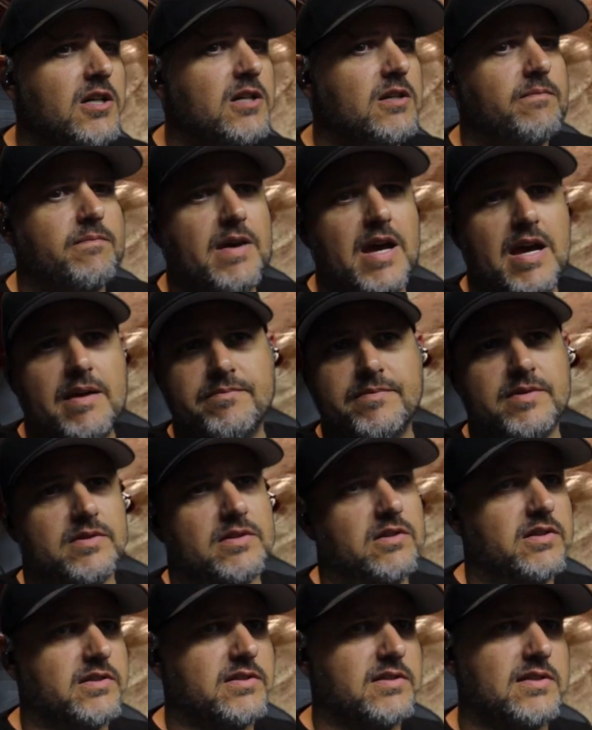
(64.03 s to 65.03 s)
Man, it
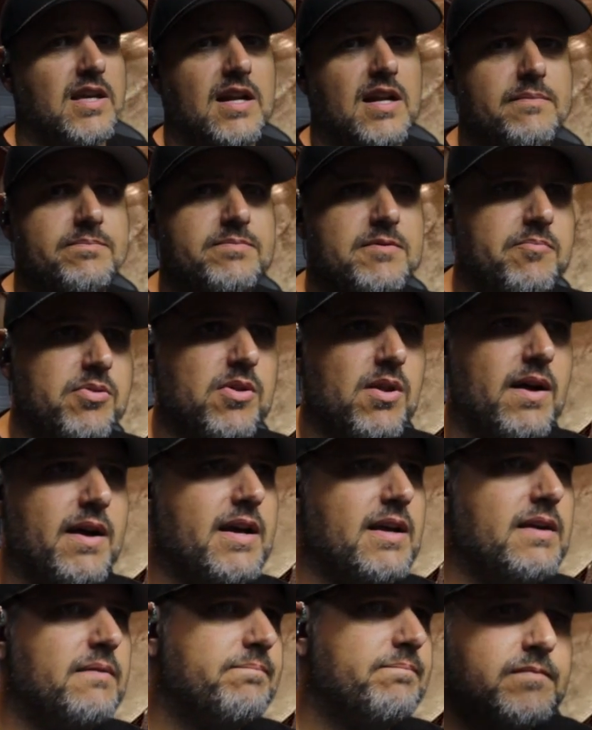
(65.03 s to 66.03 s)
looks set up to
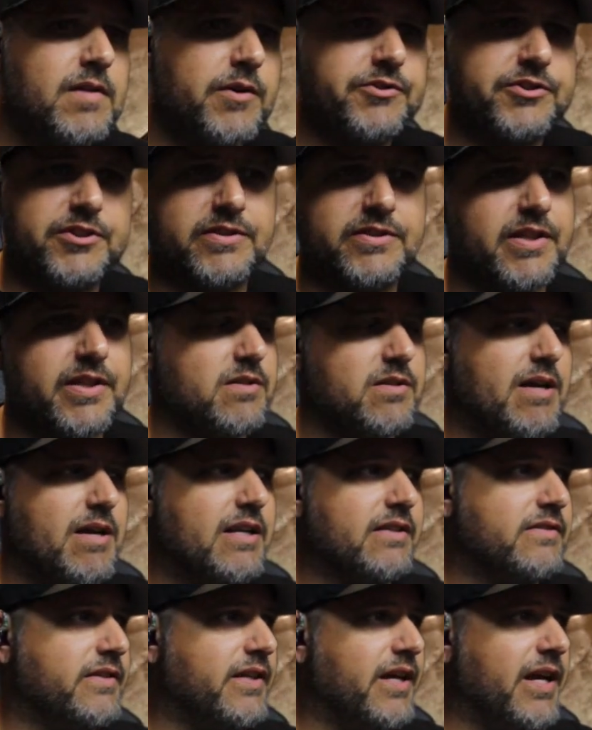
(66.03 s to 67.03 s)
play. I was just thinking about
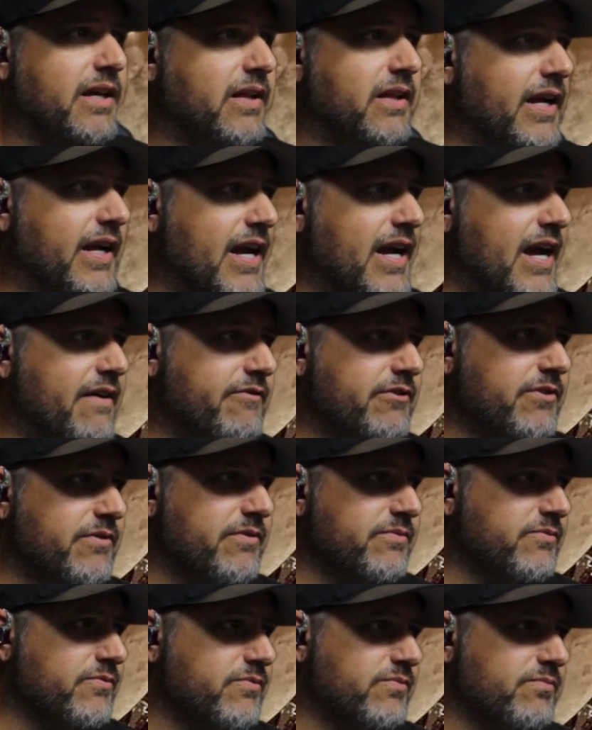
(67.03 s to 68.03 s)
it today, like
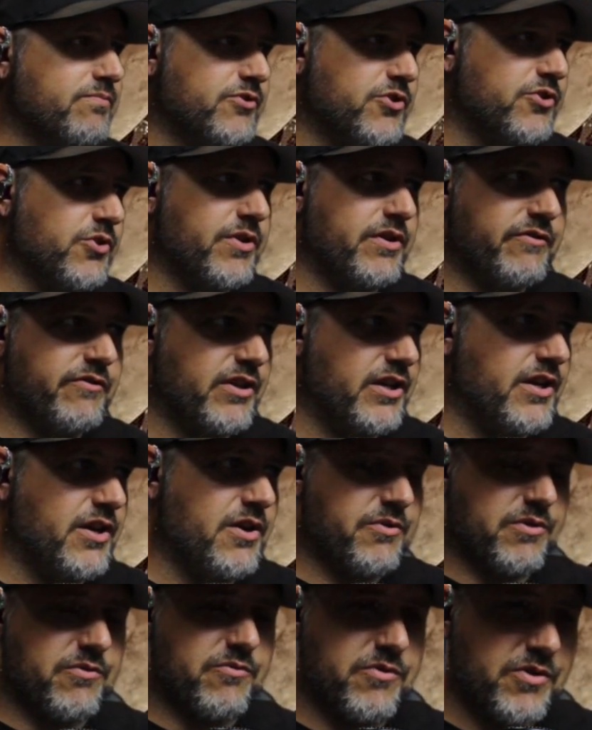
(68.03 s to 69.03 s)
doing a video
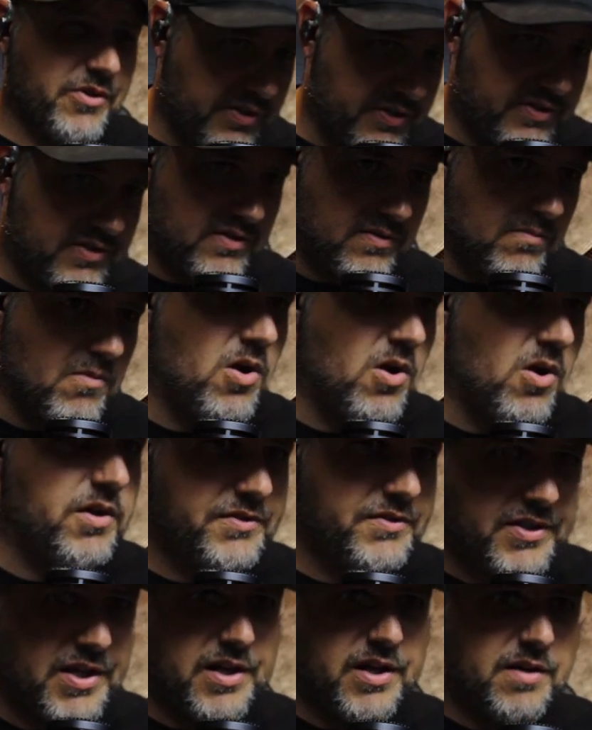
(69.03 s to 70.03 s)
with a really small
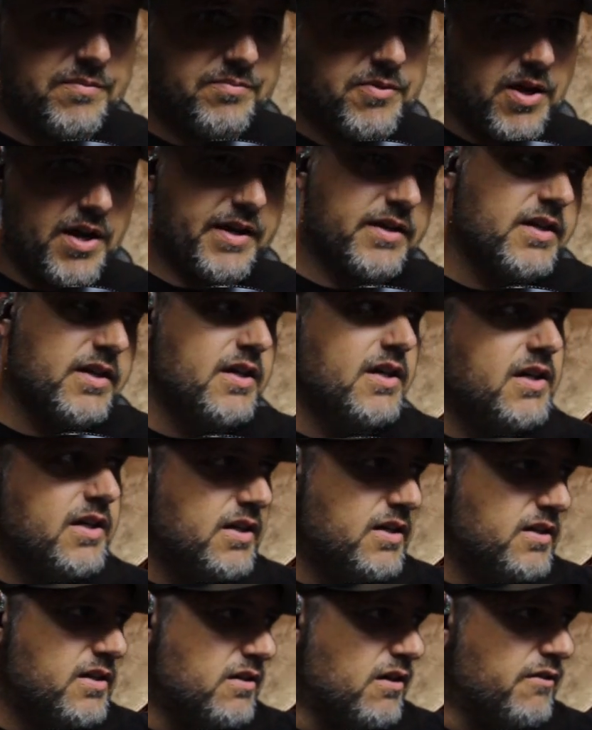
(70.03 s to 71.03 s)
setup, like
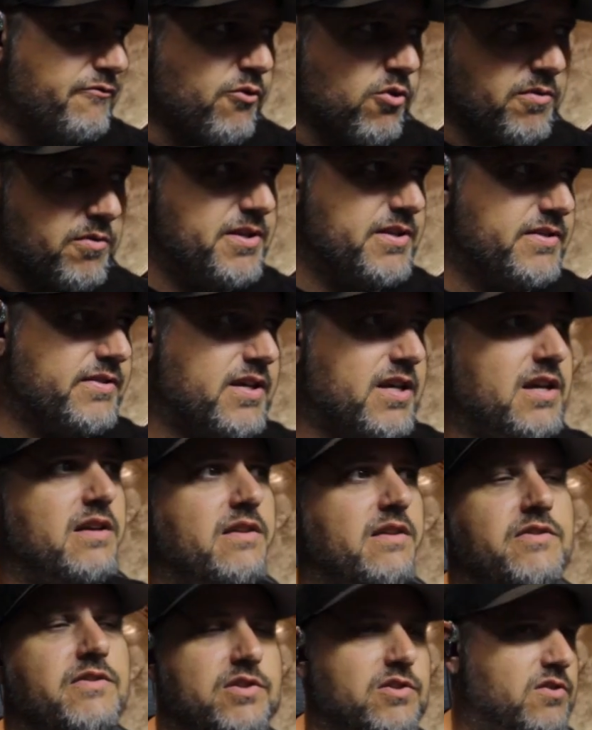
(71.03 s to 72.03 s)
a 4-piece kit,
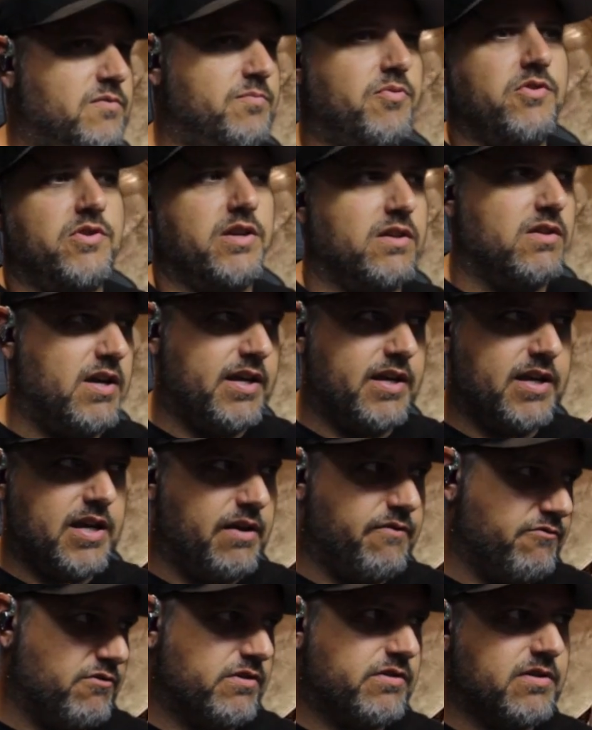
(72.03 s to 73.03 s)
and then just putting like
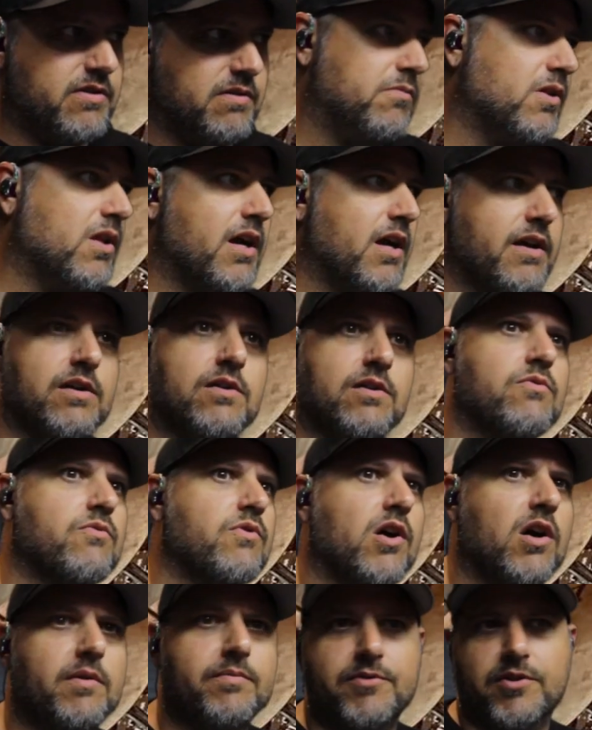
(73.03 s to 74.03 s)
every cymbal I own
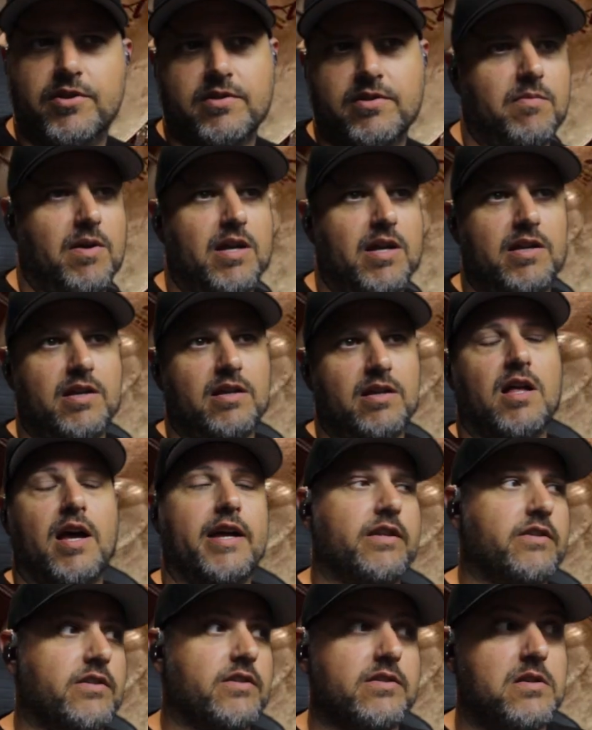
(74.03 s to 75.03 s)
up just to make it
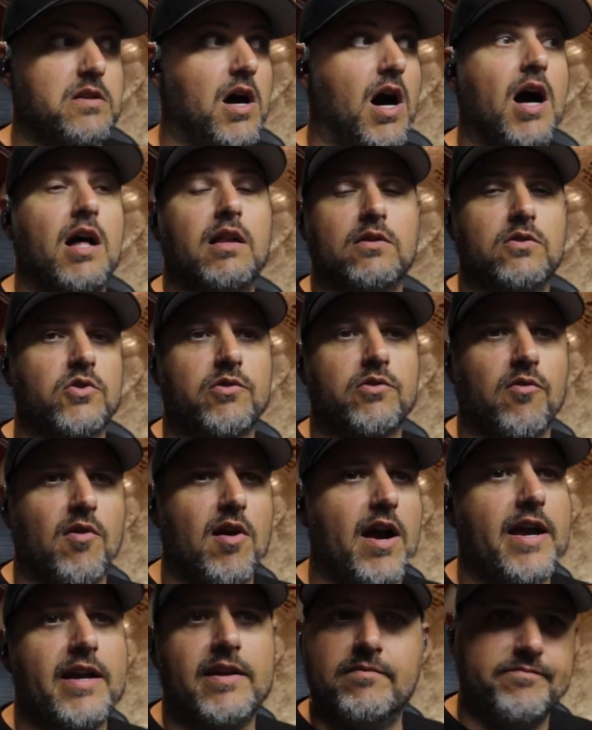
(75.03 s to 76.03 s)
like just not look
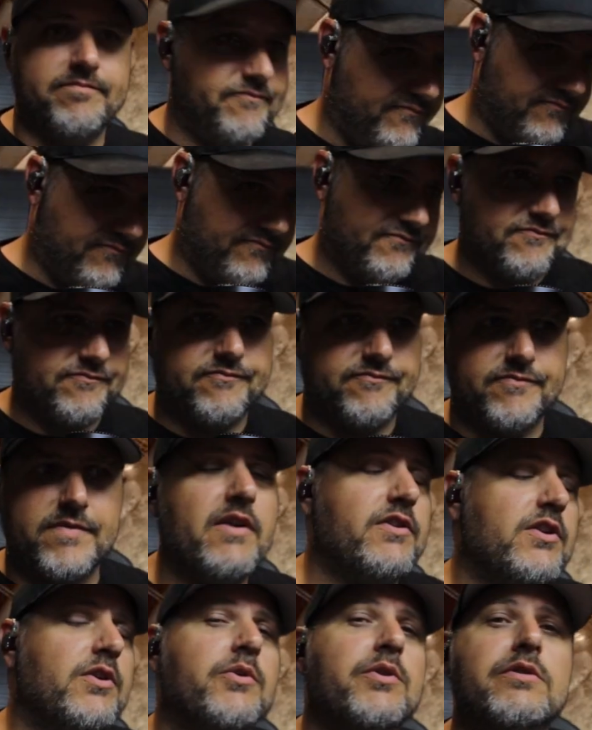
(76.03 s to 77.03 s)
right. Now
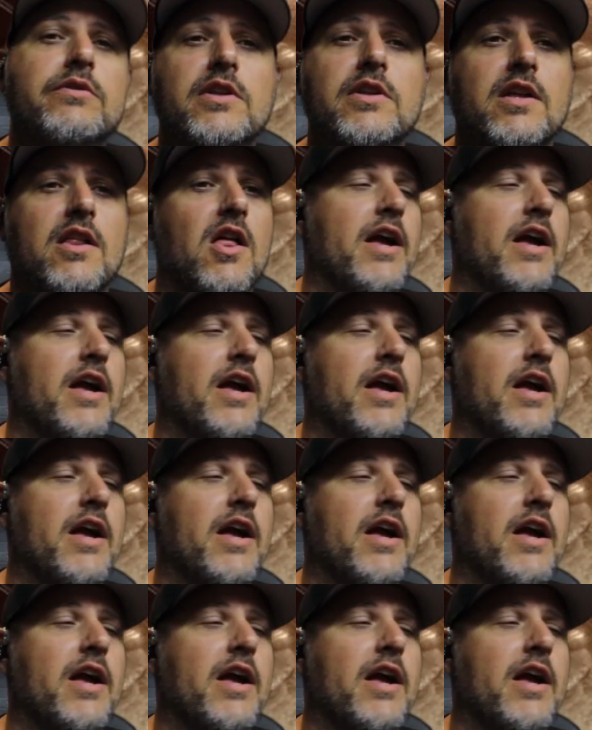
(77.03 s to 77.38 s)
I know what it'll look